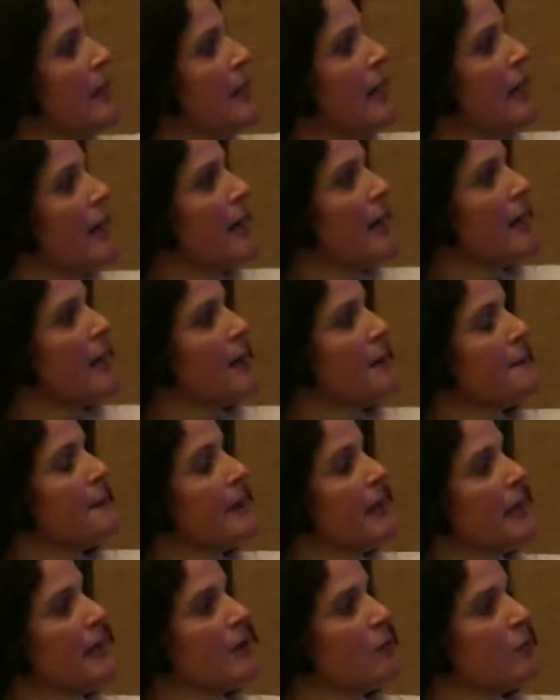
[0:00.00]

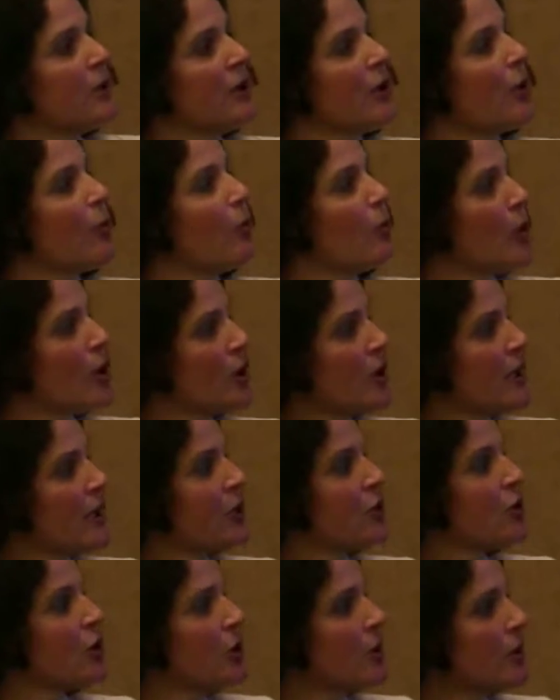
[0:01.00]
and we are working
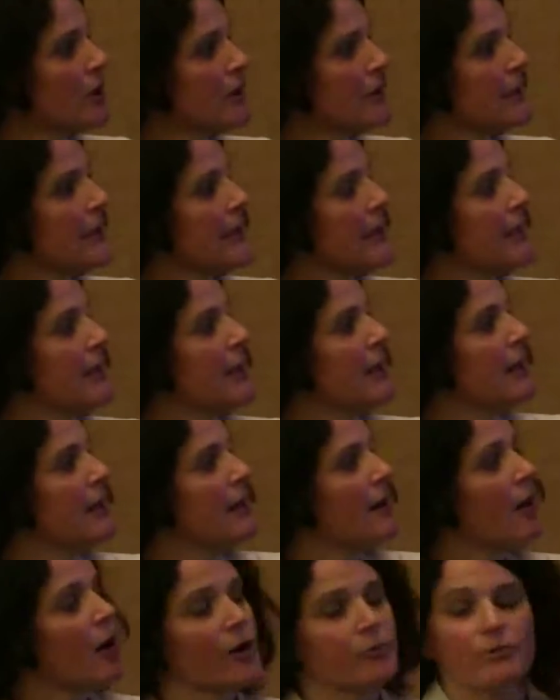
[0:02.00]
currently
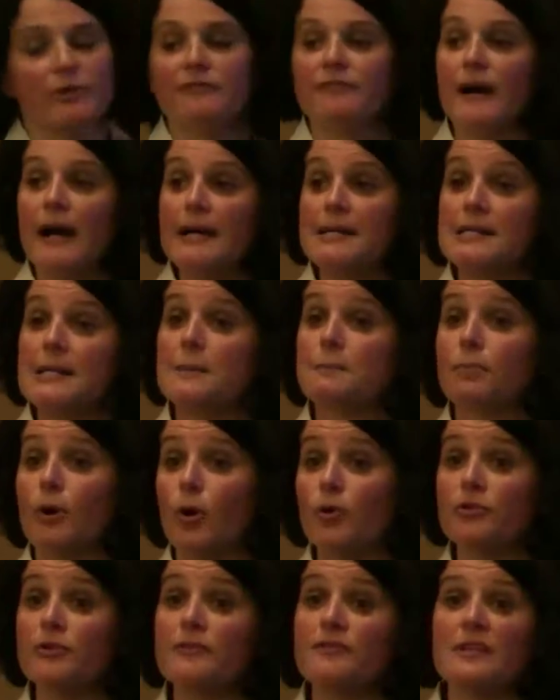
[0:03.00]
on revising
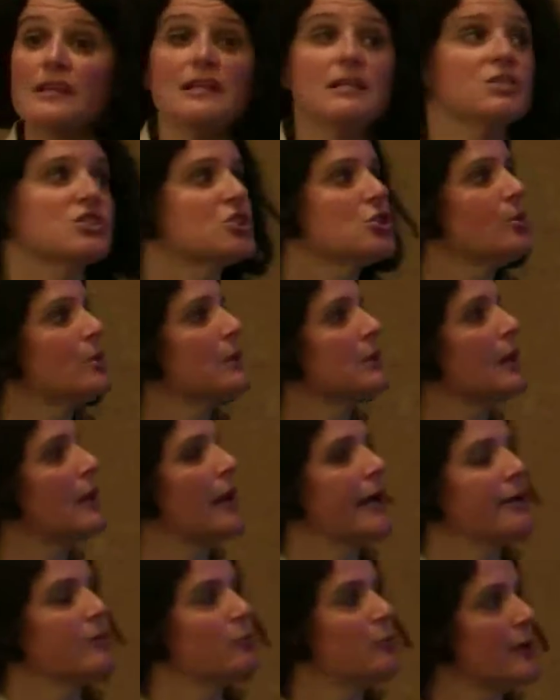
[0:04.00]
both of these to
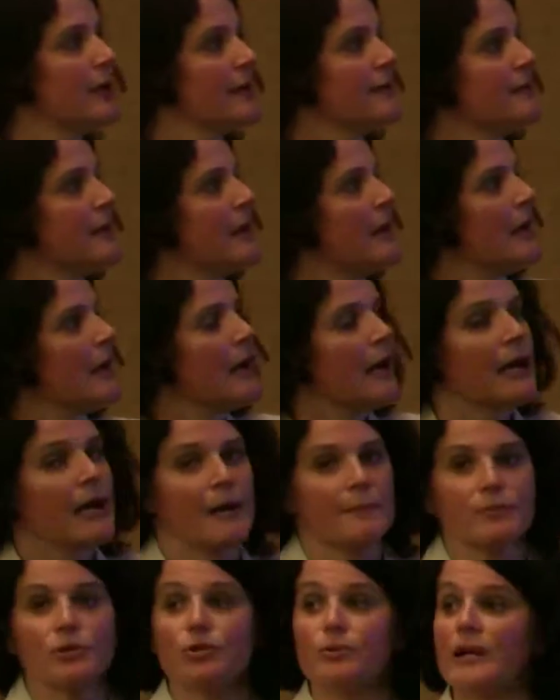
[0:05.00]
align with
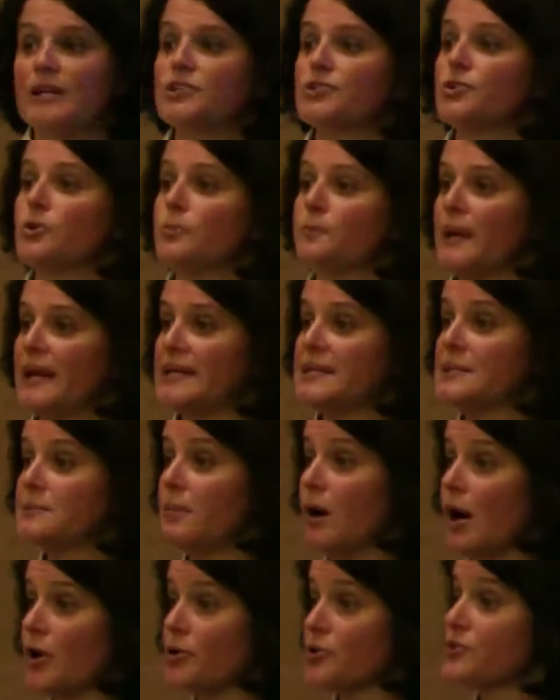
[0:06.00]
correctional-based
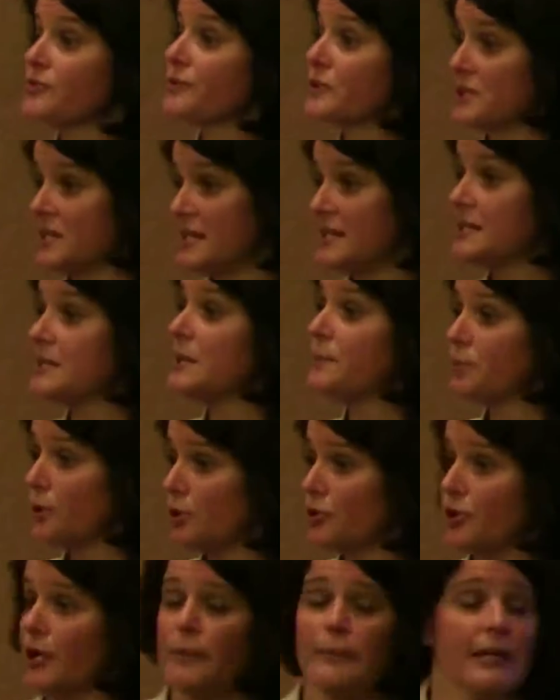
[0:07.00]
models for TC
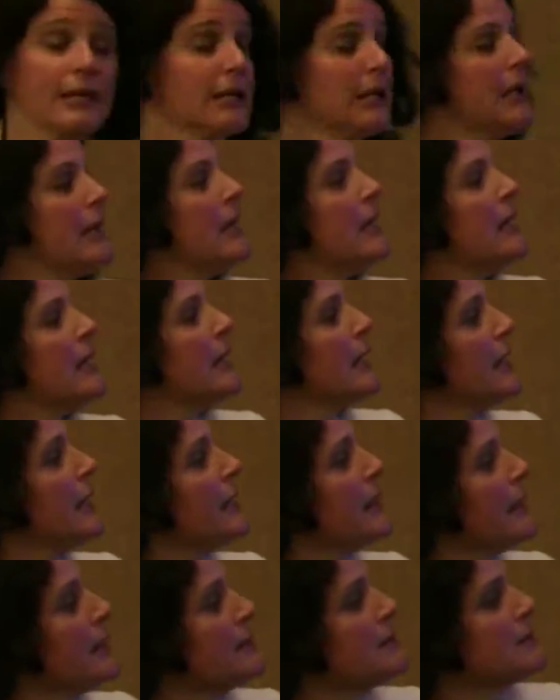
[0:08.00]
programming
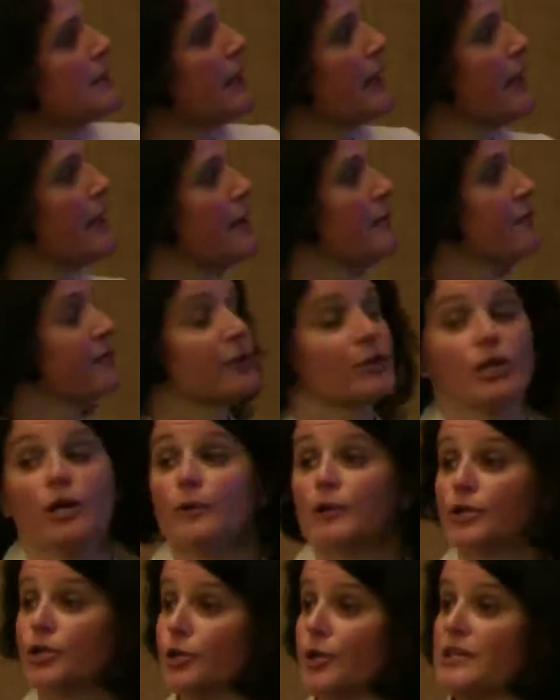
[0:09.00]
and for
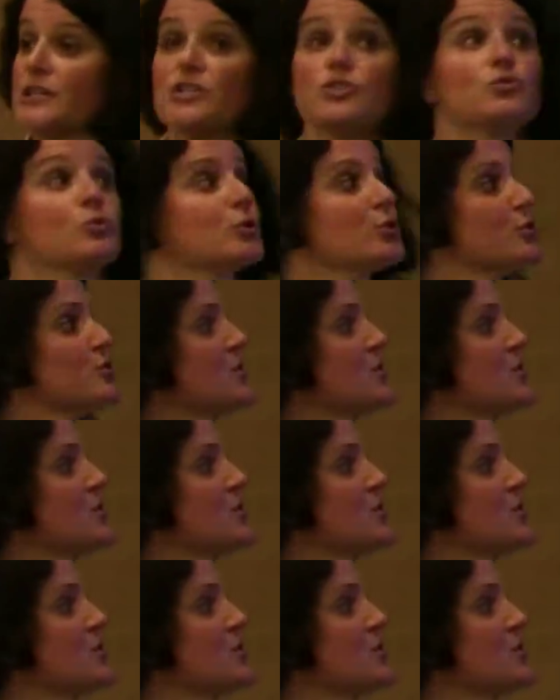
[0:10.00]
co-occurring disorders